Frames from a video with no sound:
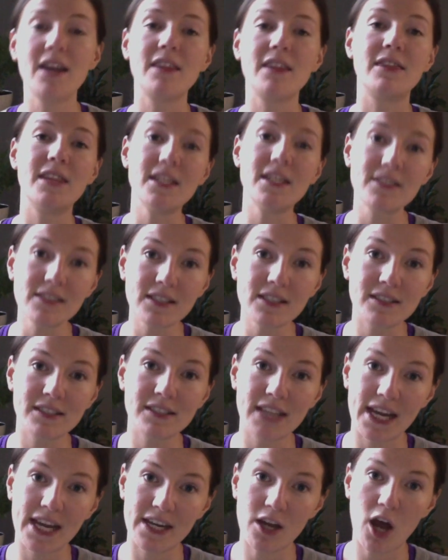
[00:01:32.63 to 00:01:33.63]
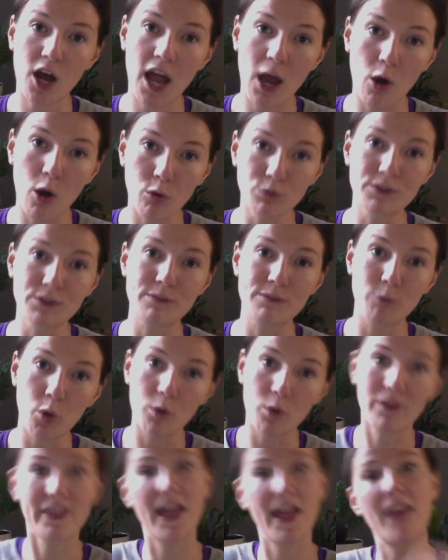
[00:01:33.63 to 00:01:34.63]
This container holds more
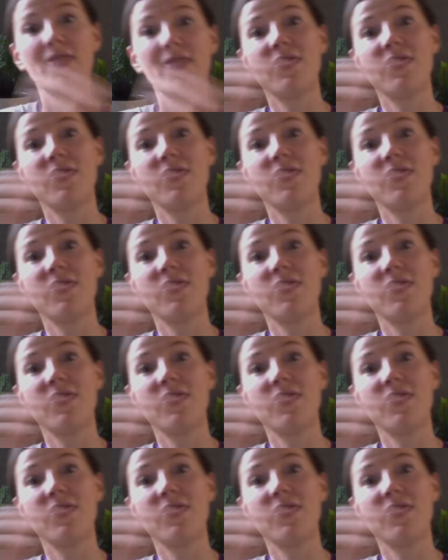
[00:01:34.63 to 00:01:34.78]
than